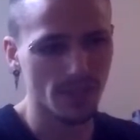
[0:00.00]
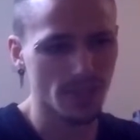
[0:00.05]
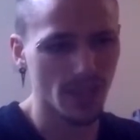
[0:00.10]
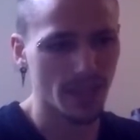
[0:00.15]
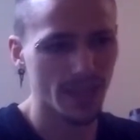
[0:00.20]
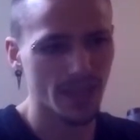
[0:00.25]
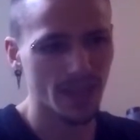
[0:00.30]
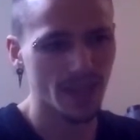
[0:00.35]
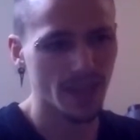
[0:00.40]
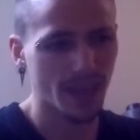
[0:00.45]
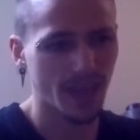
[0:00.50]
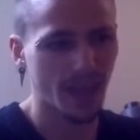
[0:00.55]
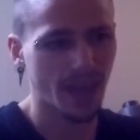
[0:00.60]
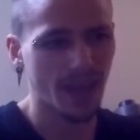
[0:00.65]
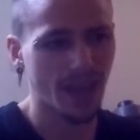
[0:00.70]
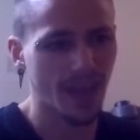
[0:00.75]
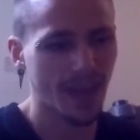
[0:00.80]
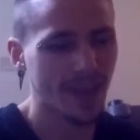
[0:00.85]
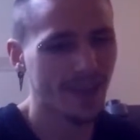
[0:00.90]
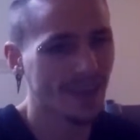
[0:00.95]
like
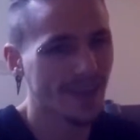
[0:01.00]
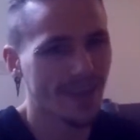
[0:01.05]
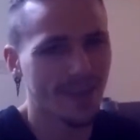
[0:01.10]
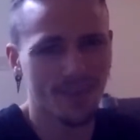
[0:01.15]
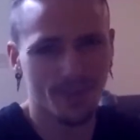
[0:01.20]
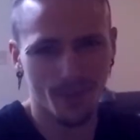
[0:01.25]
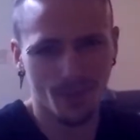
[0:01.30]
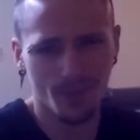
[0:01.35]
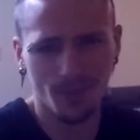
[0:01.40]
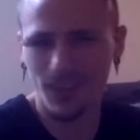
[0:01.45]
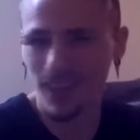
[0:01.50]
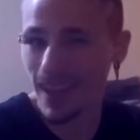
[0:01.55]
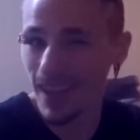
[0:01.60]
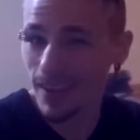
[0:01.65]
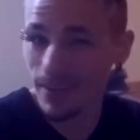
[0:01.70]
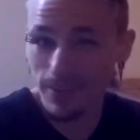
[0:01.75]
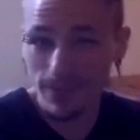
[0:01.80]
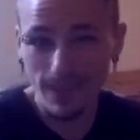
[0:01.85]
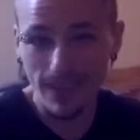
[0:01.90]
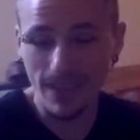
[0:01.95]
I never
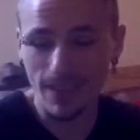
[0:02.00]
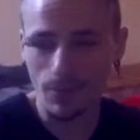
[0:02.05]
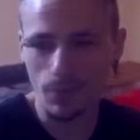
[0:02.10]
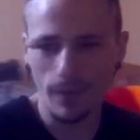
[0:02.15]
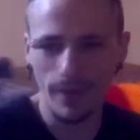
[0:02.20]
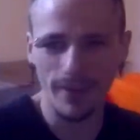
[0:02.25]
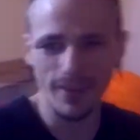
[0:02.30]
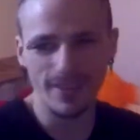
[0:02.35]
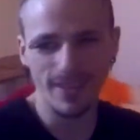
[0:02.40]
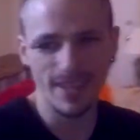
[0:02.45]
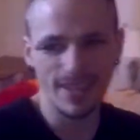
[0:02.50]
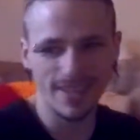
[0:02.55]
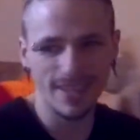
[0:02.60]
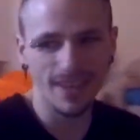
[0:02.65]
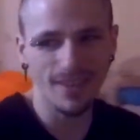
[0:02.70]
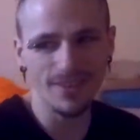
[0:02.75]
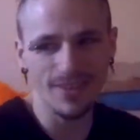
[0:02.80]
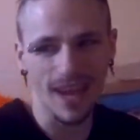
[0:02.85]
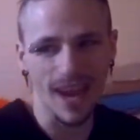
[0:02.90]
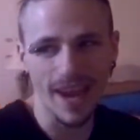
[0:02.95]
left, as weird as that
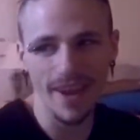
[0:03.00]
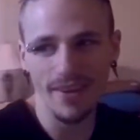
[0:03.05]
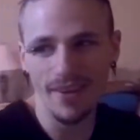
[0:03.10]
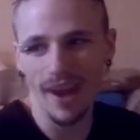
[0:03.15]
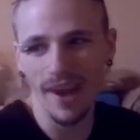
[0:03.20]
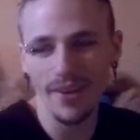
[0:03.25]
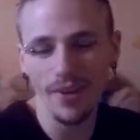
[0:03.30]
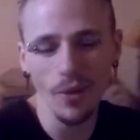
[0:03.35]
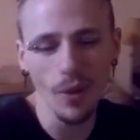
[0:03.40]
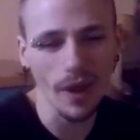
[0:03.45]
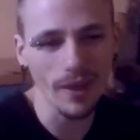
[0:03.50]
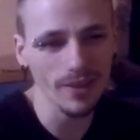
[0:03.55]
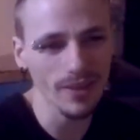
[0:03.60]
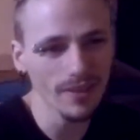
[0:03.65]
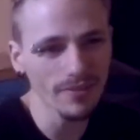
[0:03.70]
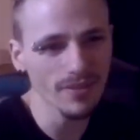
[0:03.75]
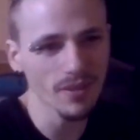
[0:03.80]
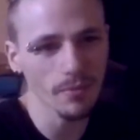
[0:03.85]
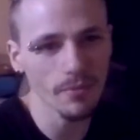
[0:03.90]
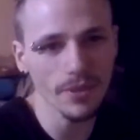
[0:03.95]
sounds. I know I
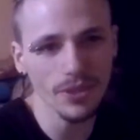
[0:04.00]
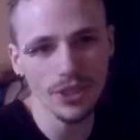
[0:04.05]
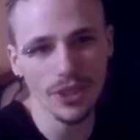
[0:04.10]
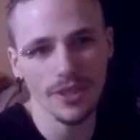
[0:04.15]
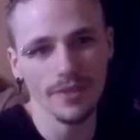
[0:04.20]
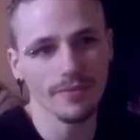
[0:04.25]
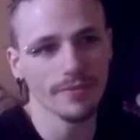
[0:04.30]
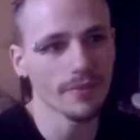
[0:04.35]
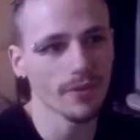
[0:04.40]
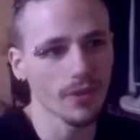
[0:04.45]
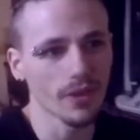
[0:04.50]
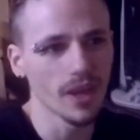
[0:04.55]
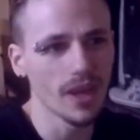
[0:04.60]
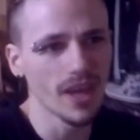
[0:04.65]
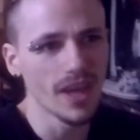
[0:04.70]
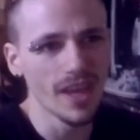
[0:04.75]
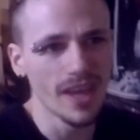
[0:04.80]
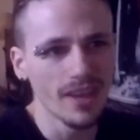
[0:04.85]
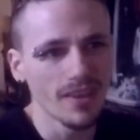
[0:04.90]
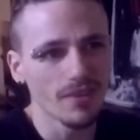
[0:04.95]
lived in Michigan for
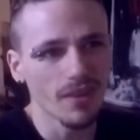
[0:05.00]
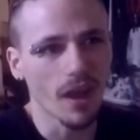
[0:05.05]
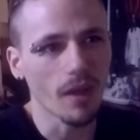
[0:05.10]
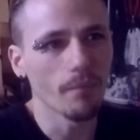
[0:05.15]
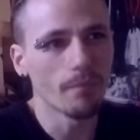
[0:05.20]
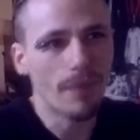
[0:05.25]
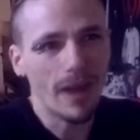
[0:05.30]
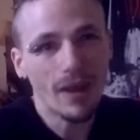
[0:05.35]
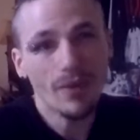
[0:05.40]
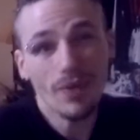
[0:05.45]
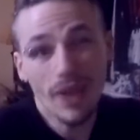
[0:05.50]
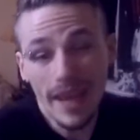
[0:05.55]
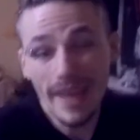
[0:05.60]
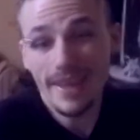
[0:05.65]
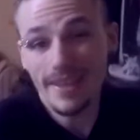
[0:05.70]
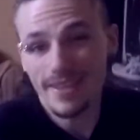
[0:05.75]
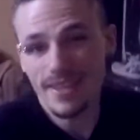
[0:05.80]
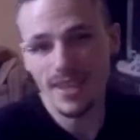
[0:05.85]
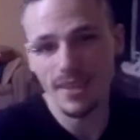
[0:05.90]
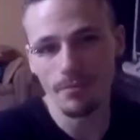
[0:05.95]
about
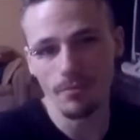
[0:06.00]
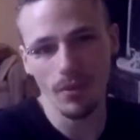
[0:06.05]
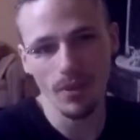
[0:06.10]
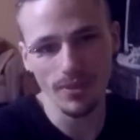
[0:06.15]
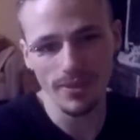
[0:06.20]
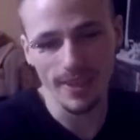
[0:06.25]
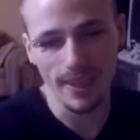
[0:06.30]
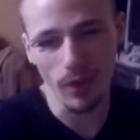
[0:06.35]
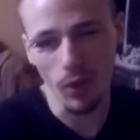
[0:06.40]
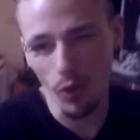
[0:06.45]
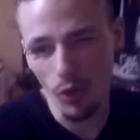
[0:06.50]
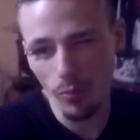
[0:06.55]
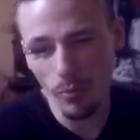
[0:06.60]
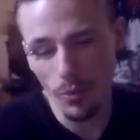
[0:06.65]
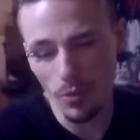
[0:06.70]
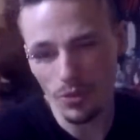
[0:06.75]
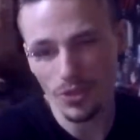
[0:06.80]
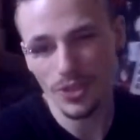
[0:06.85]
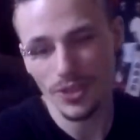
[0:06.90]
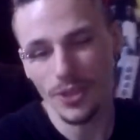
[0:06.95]
18 months,
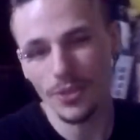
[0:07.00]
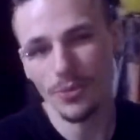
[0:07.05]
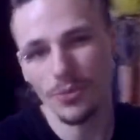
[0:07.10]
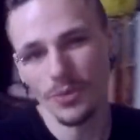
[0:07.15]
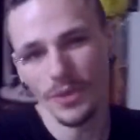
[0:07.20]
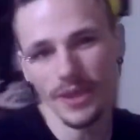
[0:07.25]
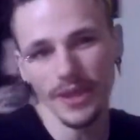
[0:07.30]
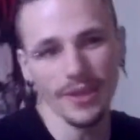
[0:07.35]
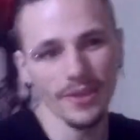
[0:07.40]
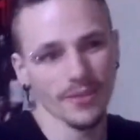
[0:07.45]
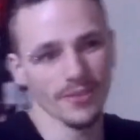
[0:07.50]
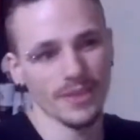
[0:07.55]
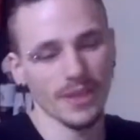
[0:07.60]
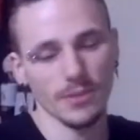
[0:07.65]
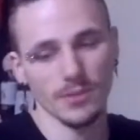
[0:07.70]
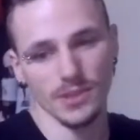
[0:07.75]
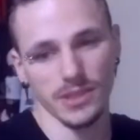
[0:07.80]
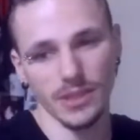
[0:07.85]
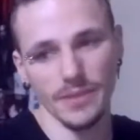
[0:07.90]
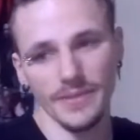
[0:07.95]
almost 2 years. I
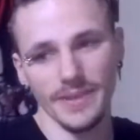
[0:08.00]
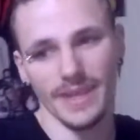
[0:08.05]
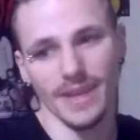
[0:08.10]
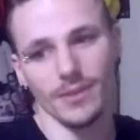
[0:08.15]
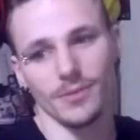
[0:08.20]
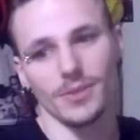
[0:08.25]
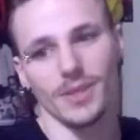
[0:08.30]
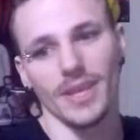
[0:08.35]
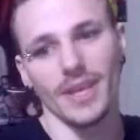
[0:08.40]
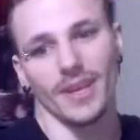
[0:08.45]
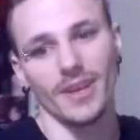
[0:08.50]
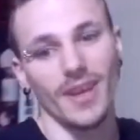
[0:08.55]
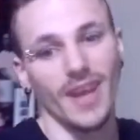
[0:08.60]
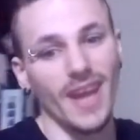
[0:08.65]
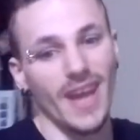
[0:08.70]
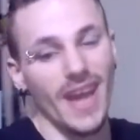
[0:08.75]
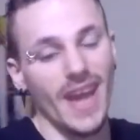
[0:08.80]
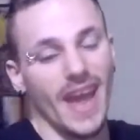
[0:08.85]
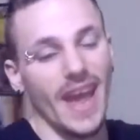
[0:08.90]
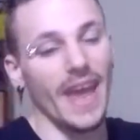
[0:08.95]
was living out there,
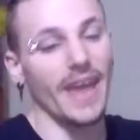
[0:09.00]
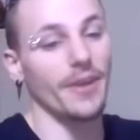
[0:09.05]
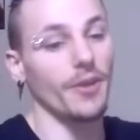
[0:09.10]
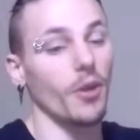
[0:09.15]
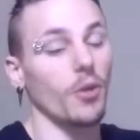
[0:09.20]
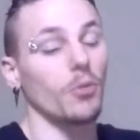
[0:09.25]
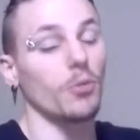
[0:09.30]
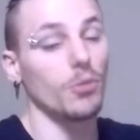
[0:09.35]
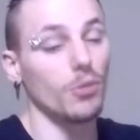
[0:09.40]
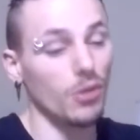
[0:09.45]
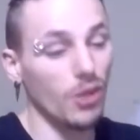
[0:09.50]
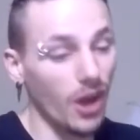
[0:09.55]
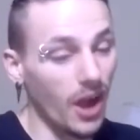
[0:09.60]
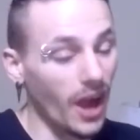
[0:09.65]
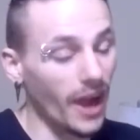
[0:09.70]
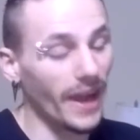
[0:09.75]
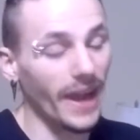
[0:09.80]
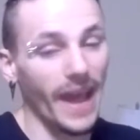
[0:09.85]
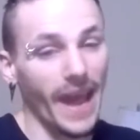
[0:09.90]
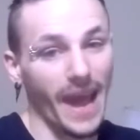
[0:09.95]
and a
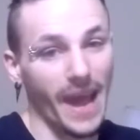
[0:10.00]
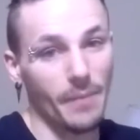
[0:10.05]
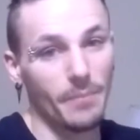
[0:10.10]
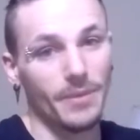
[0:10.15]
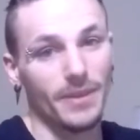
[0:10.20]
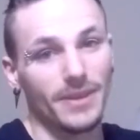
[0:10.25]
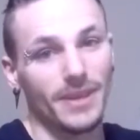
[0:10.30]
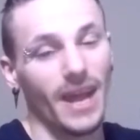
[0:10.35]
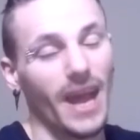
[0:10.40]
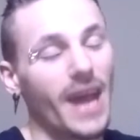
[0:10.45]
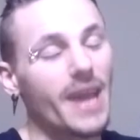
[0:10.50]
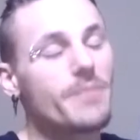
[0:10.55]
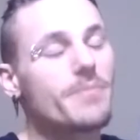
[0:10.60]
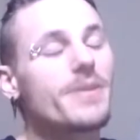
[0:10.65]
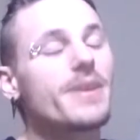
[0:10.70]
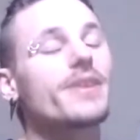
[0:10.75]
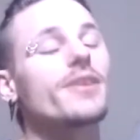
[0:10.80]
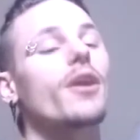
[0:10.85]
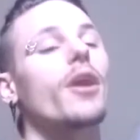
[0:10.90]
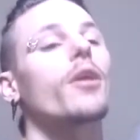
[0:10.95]
lot happened. I
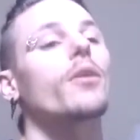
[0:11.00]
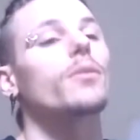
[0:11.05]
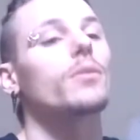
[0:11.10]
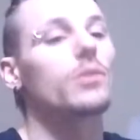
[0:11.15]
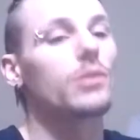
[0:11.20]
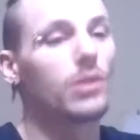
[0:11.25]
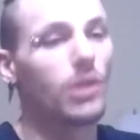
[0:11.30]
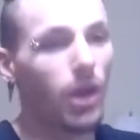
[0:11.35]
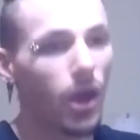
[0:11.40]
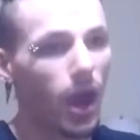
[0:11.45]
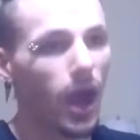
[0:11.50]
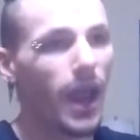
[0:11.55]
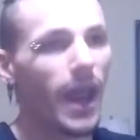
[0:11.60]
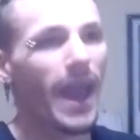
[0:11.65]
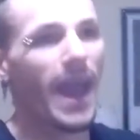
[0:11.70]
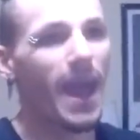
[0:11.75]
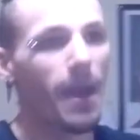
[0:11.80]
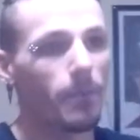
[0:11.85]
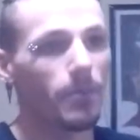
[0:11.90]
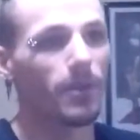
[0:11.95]
mean, a lot
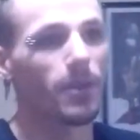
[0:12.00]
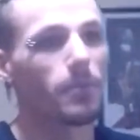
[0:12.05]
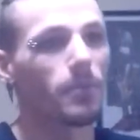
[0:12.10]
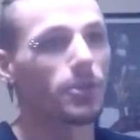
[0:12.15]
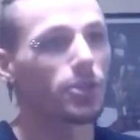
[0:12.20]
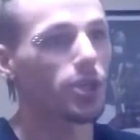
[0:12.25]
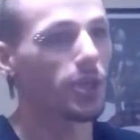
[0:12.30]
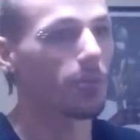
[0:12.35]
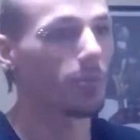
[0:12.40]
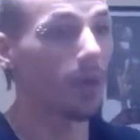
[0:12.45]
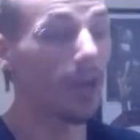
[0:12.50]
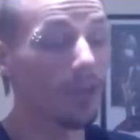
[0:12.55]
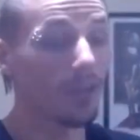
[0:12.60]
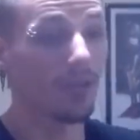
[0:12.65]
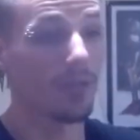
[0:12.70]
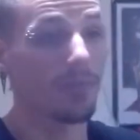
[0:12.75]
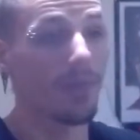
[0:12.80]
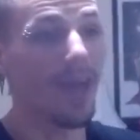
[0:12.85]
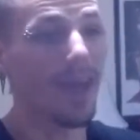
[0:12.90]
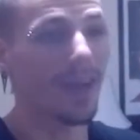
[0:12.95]
happened in Michigan. When I
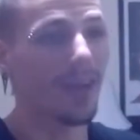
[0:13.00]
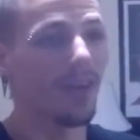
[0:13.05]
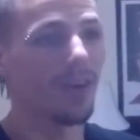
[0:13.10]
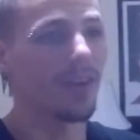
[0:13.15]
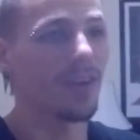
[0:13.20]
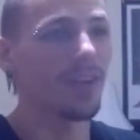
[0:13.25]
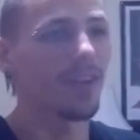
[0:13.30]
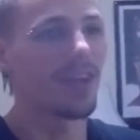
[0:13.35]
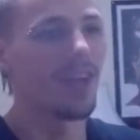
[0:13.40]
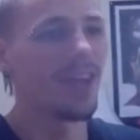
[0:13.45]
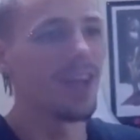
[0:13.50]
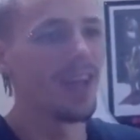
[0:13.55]
look back on it,